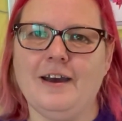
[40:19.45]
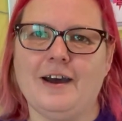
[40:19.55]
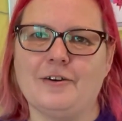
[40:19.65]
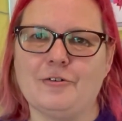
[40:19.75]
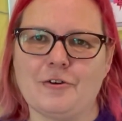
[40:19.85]
a
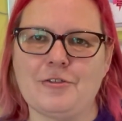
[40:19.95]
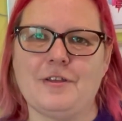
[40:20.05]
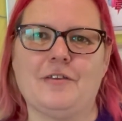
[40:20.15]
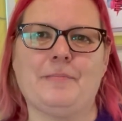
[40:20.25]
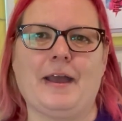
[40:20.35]
cross
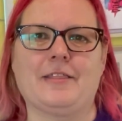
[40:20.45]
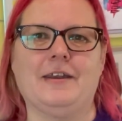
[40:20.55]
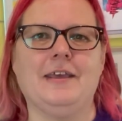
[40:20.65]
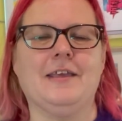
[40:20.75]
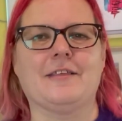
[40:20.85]
stitch pattern,
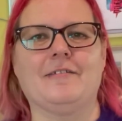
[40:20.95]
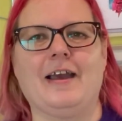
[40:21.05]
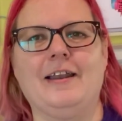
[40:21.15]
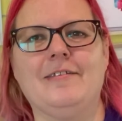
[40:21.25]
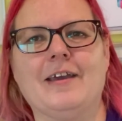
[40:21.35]
here's a
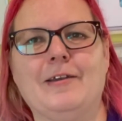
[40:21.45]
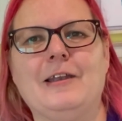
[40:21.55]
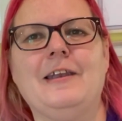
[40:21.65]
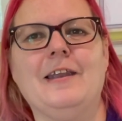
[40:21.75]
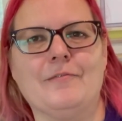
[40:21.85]
challenge. I'd
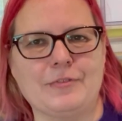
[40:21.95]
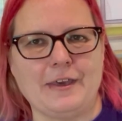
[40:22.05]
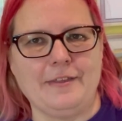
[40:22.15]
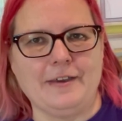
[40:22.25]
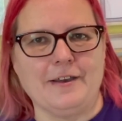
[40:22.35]
love to
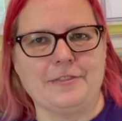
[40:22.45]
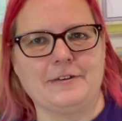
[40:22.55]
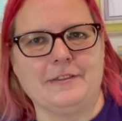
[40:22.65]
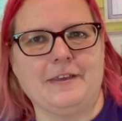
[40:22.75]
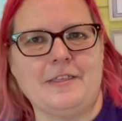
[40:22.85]
hear the answer
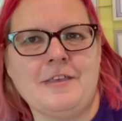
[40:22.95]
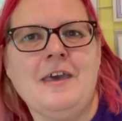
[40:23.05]
to this.